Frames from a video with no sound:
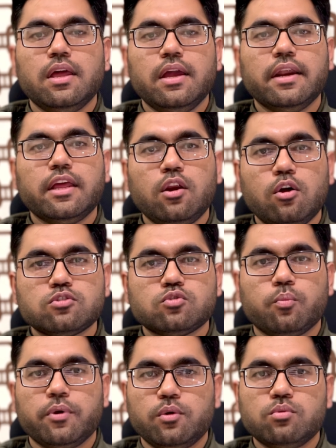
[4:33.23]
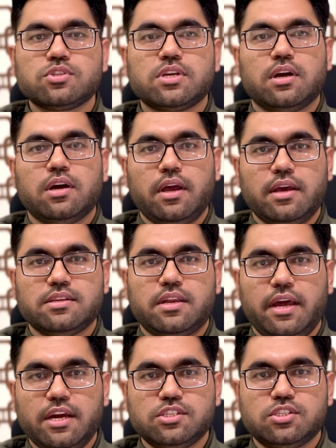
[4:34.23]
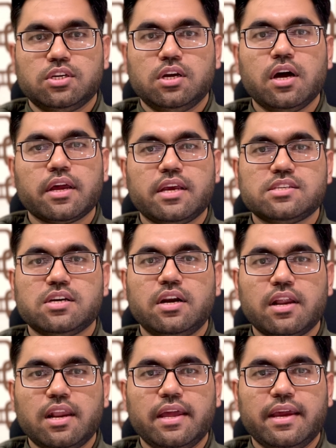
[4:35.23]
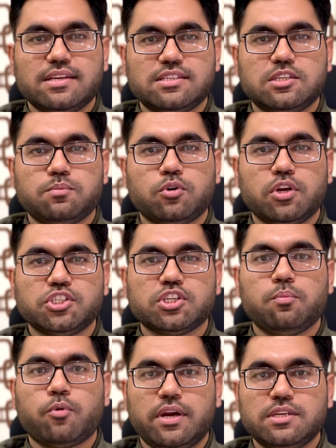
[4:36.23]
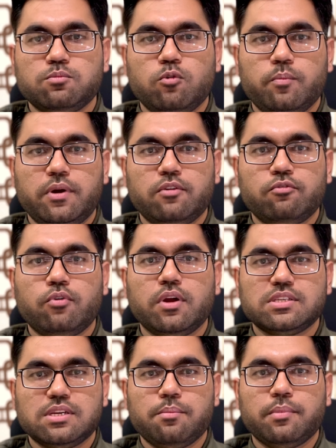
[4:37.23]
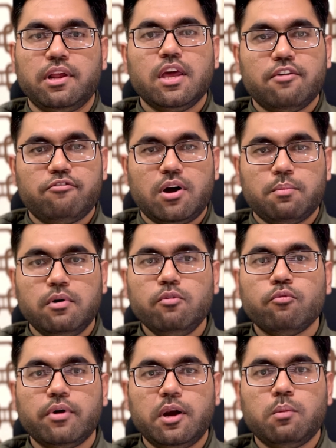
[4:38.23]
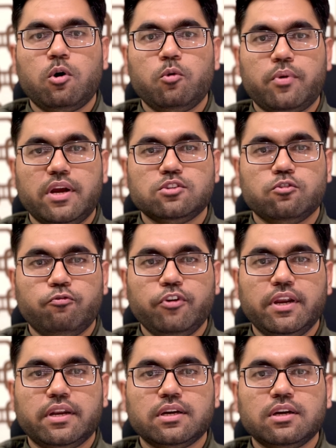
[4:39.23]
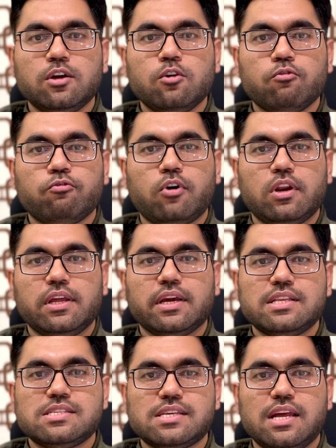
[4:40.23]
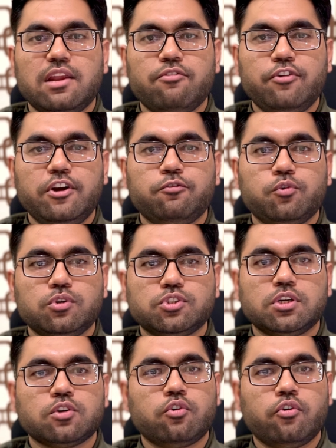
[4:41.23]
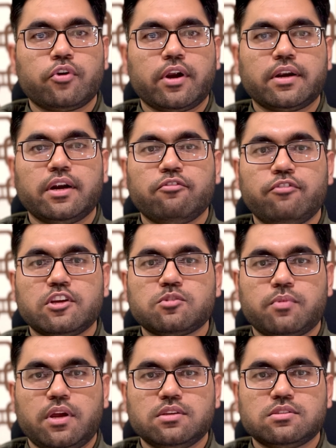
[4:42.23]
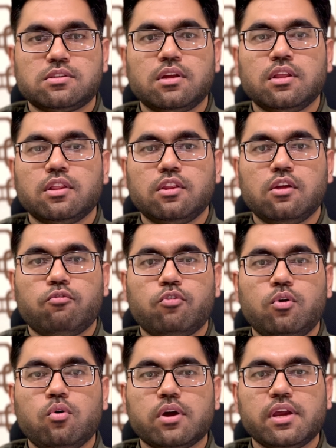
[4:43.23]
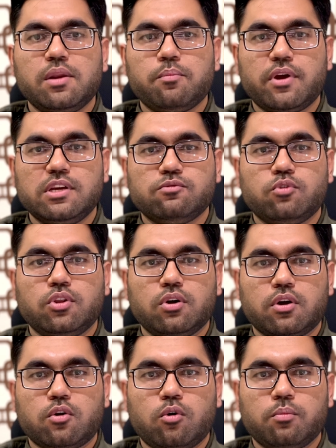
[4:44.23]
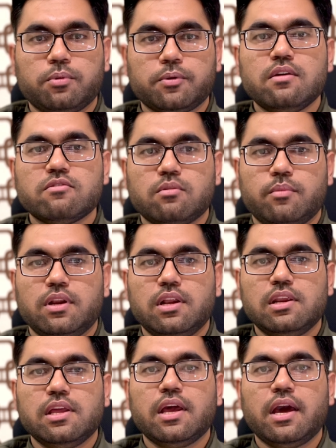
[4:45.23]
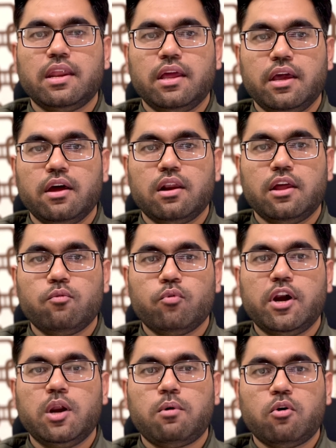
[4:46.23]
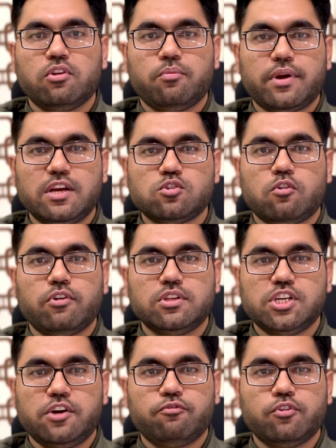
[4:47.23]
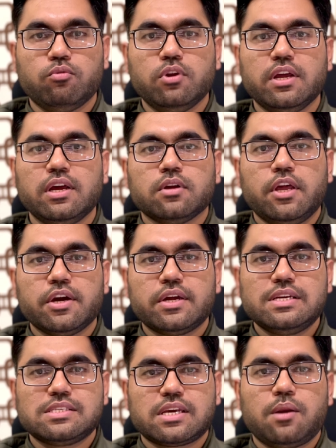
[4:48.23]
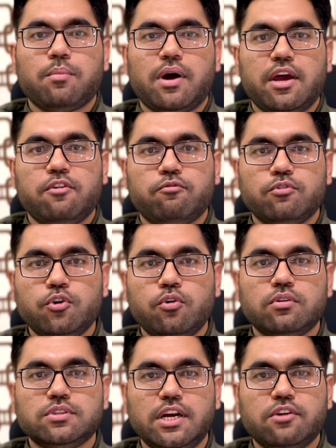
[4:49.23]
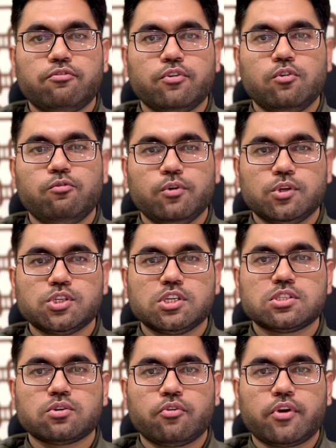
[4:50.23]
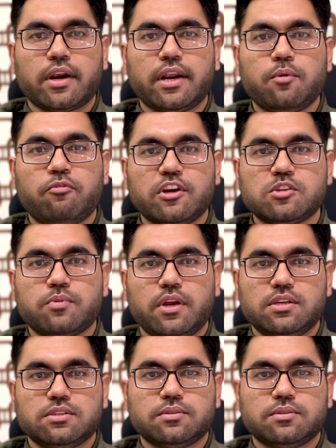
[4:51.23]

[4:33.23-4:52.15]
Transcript: It can also be used as an hedge against the underlying asset's potential price movement. For example, a farmer worried about price of wheat falling can sell a wheat future contract at fixed price, therefore locking in price for the crop. Similarly, an airline worried about the price of a jet fuel increase can buy a jet fuel future contract at fixed price.